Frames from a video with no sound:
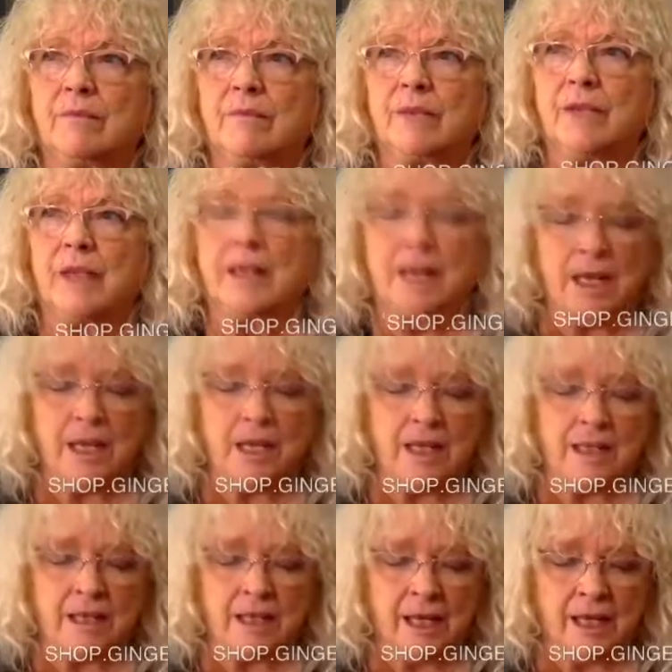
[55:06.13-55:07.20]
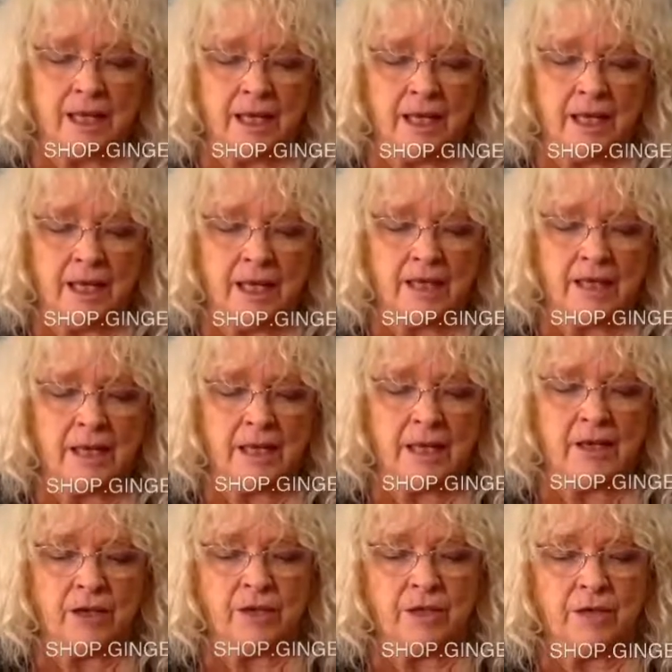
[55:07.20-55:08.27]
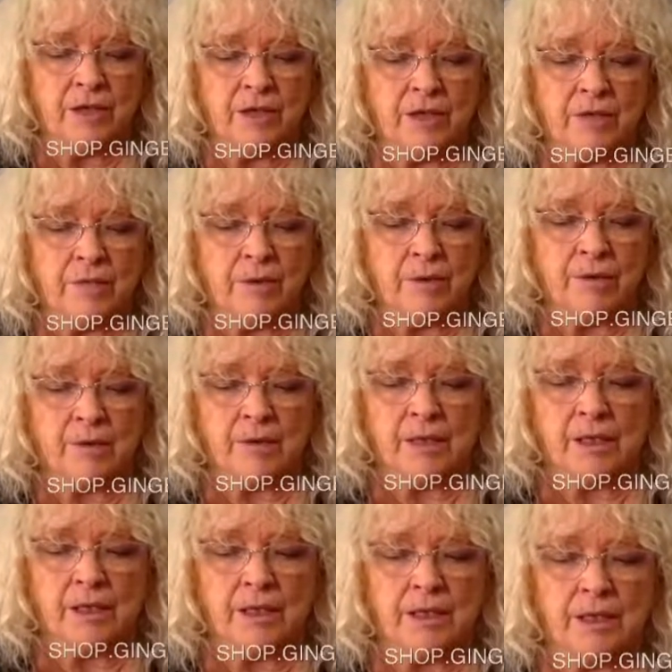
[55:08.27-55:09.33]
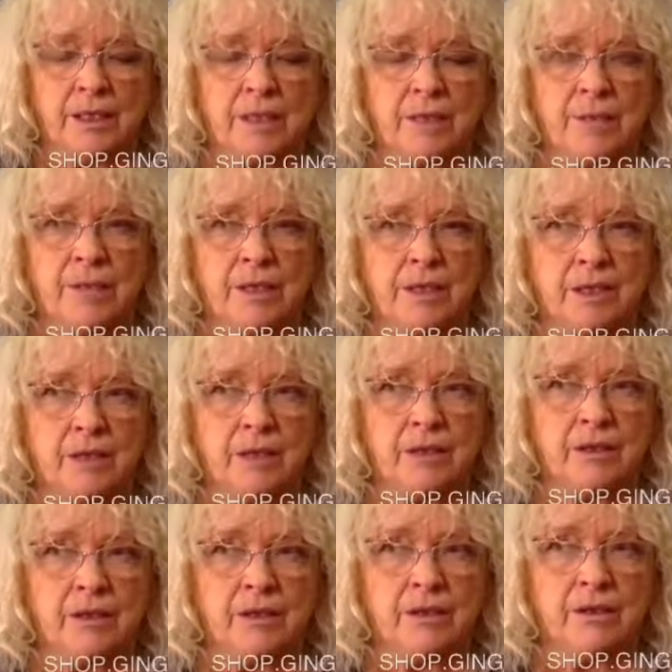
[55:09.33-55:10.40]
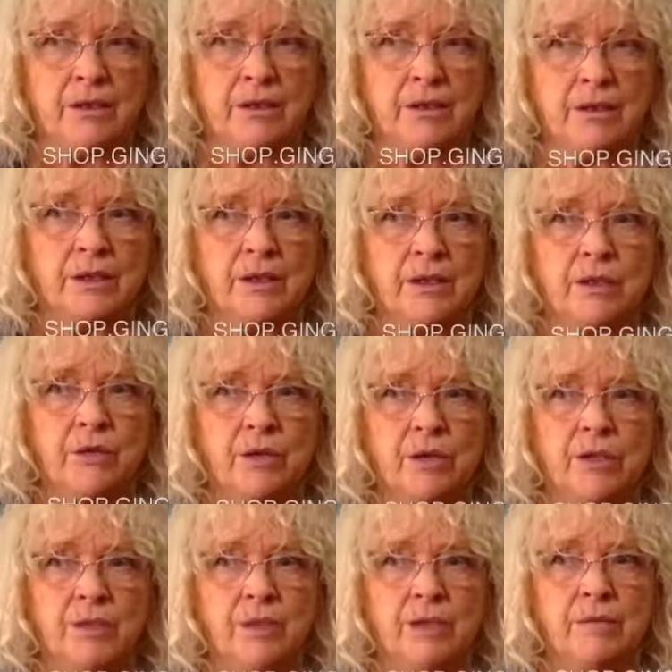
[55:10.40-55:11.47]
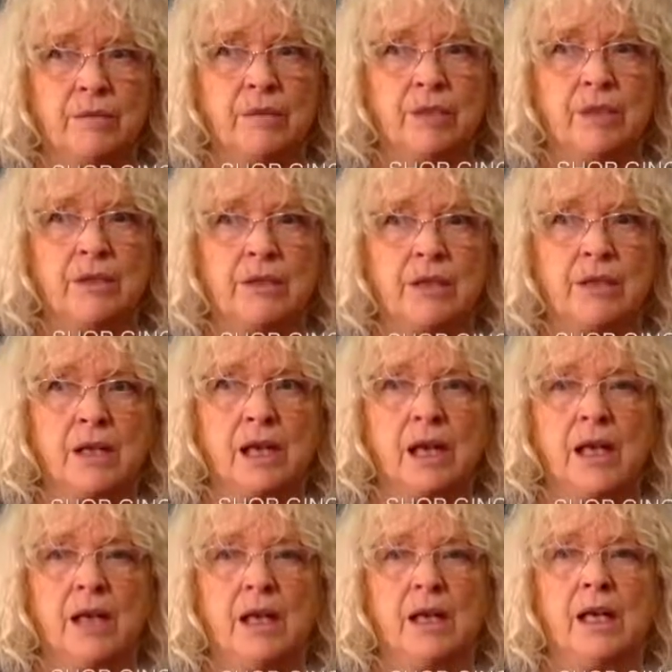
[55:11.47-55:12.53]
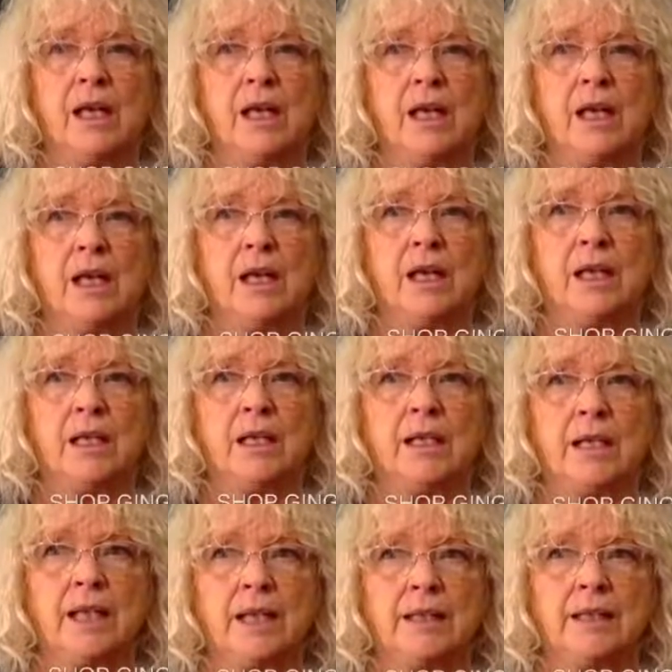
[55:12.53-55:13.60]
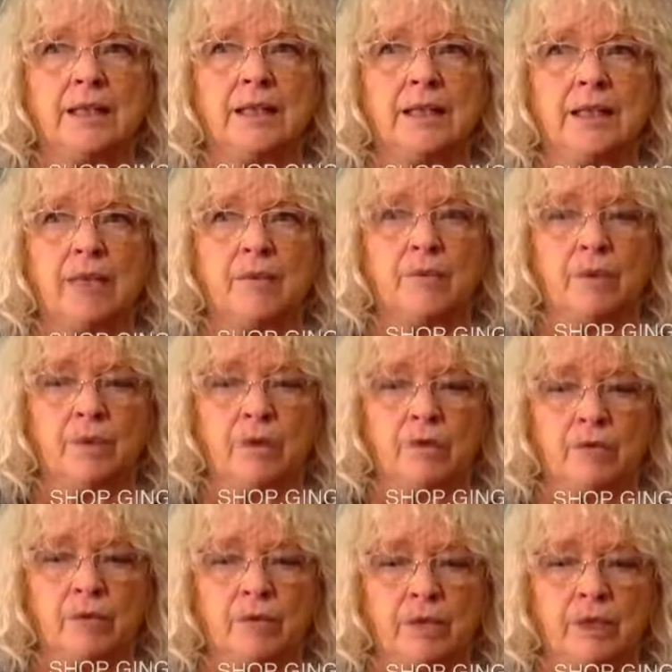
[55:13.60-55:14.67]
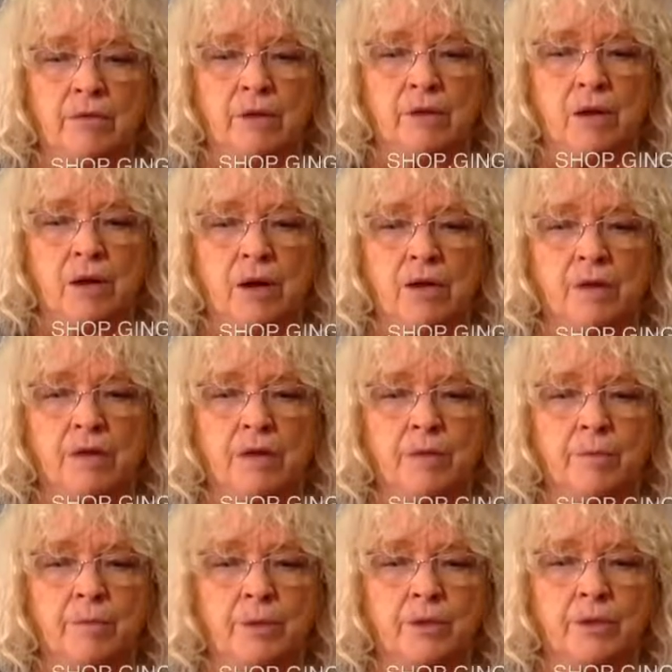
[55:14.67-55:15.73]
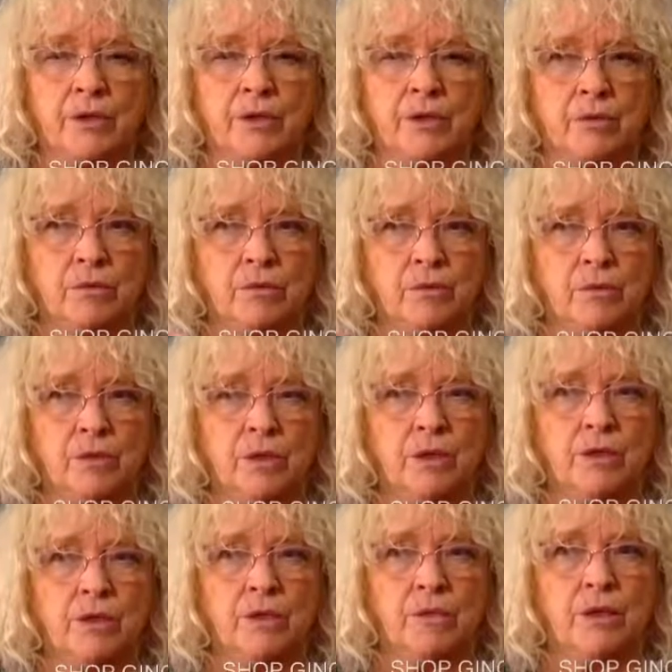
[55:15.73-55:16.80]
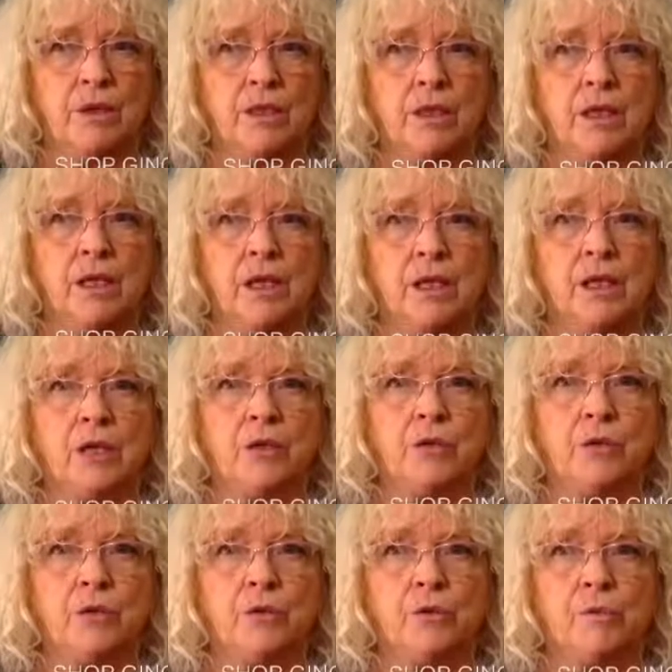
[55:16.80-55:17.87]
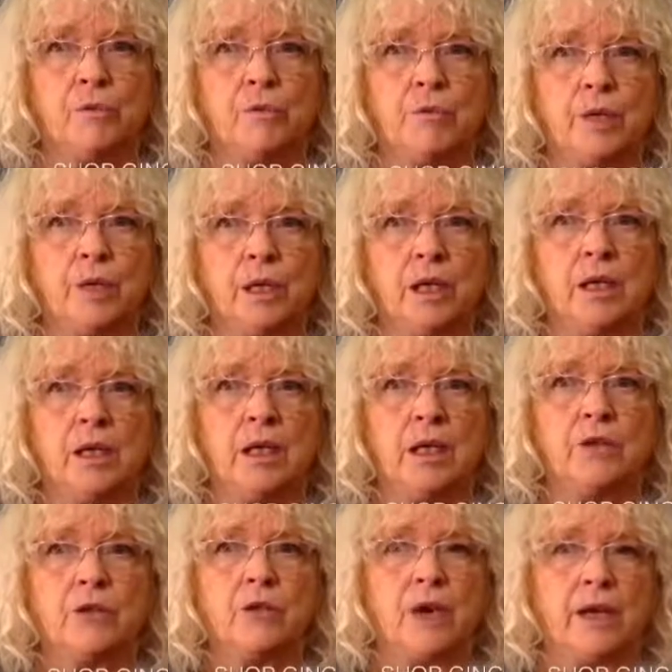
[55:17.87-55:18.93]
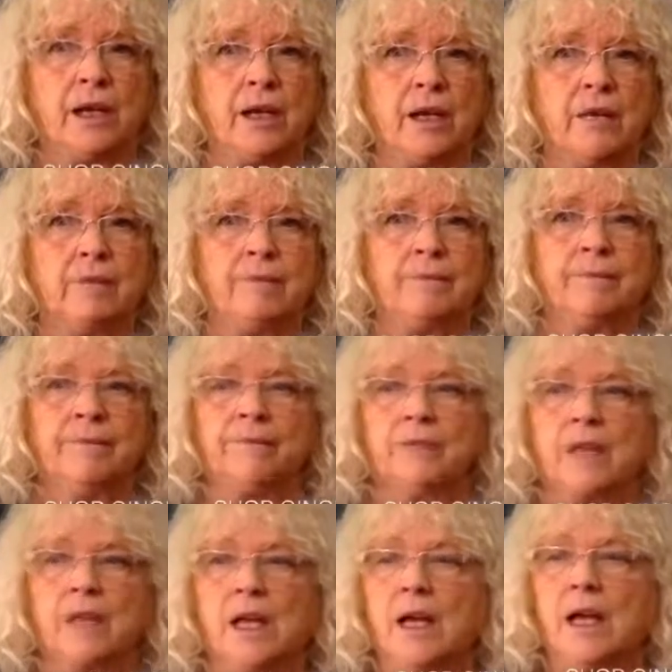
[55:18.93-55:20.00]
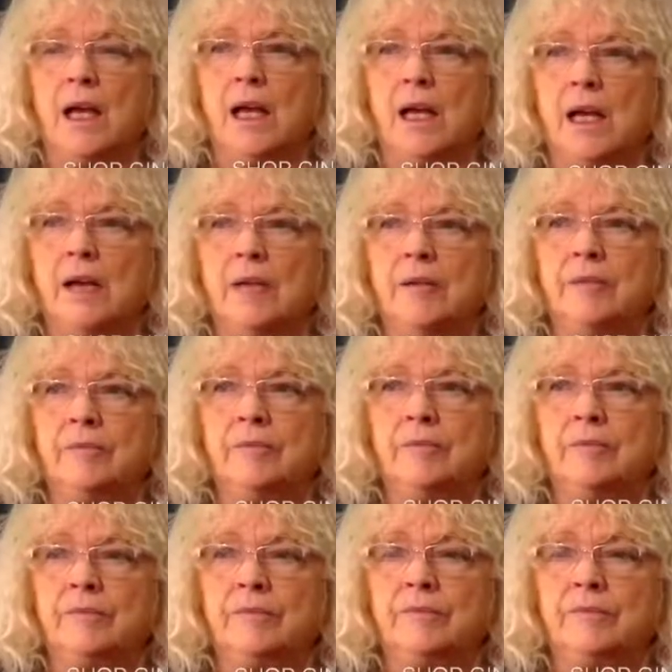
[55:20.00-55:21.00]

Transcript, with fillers: the thing is, I can't take you deeper in this particular situation because the next step really requires a personal one to one Zoom training. Um,